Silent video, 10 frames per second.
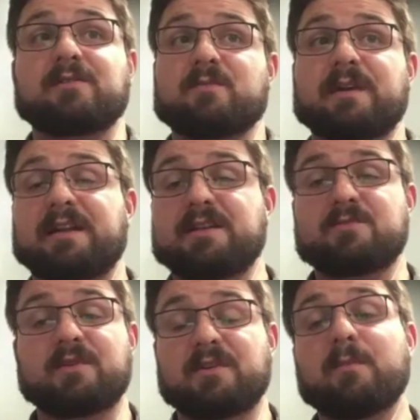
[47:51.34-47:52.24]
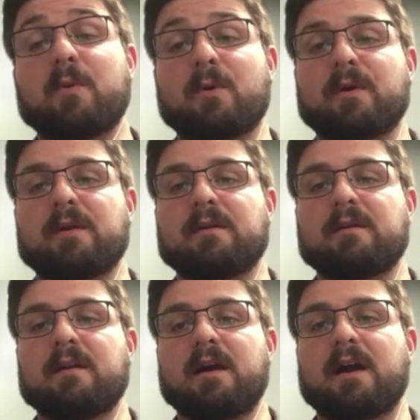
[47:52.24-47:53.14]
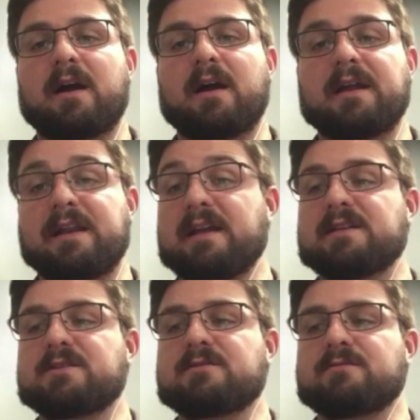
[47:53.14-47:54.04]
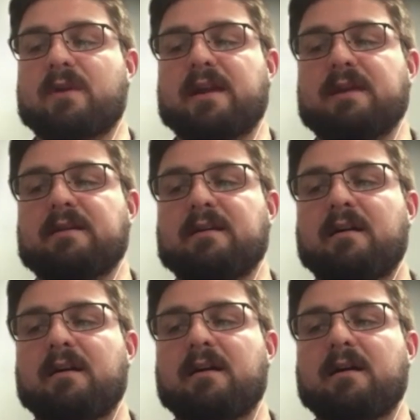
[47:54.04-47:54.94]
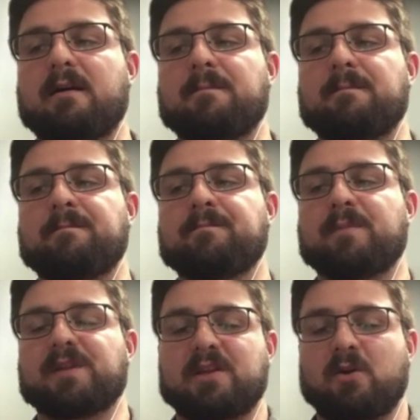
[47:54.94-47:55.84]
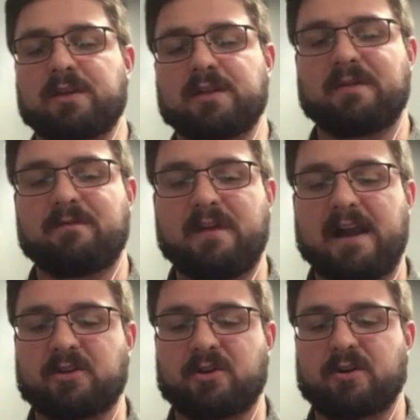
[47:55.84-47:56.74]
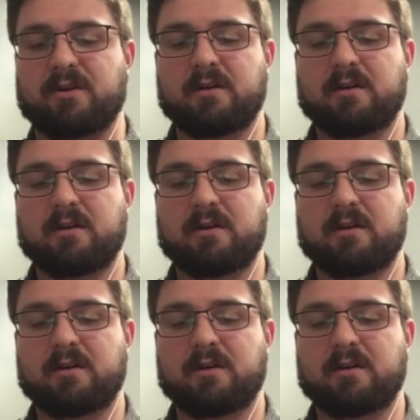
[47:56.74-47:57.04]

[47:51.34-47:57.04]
winning is really important. It is, right? But the ultimate vector